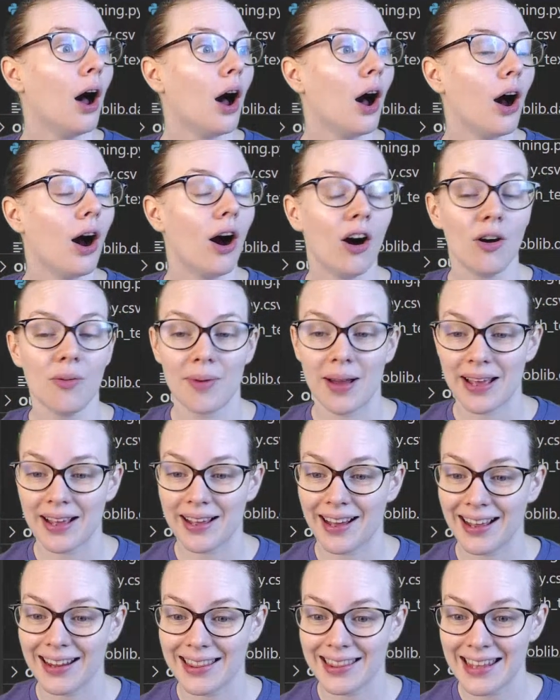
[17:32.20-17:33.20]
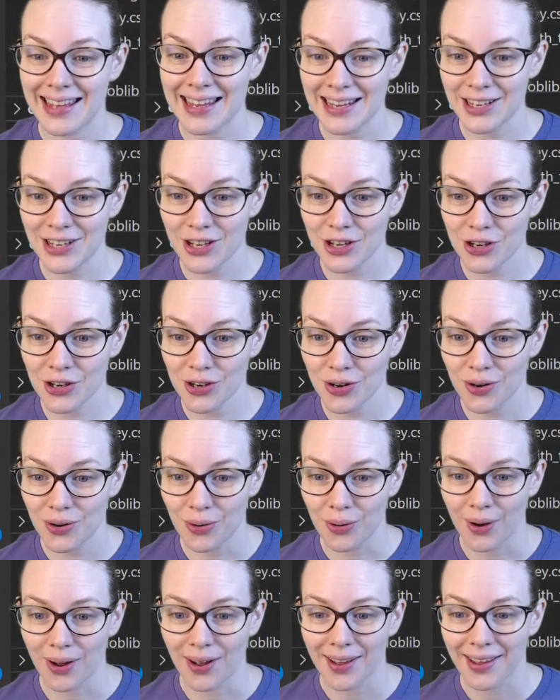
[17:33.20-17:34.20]
Oh my god, thank
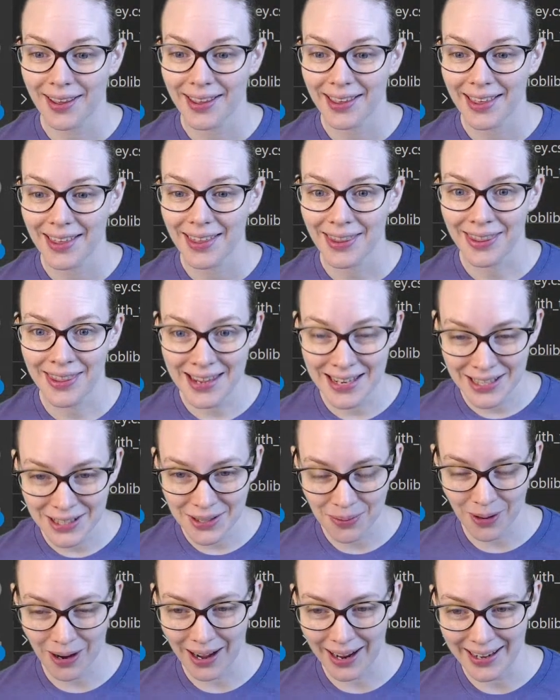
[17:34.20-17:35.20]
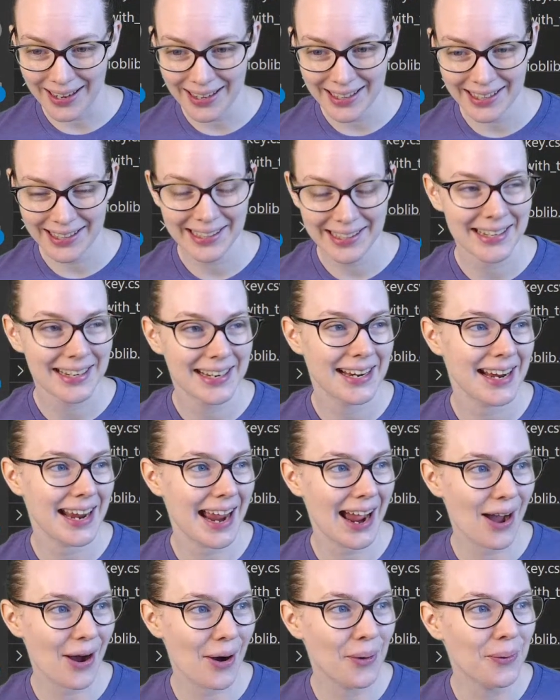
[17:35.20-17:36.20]
you. This one
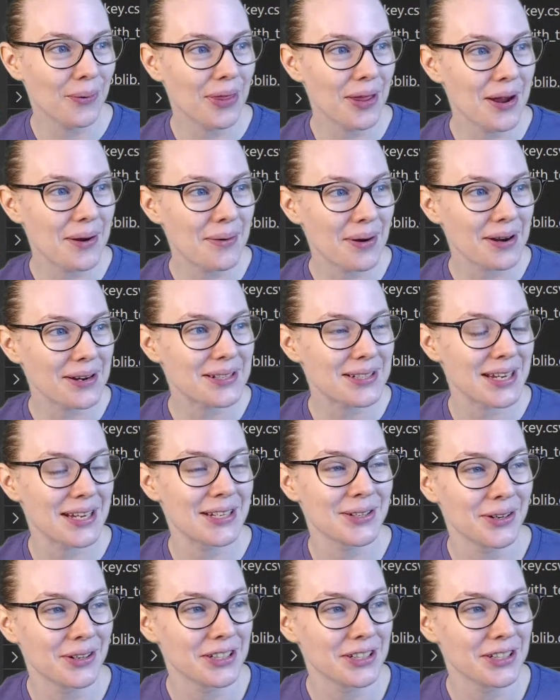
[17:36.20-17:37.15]
is only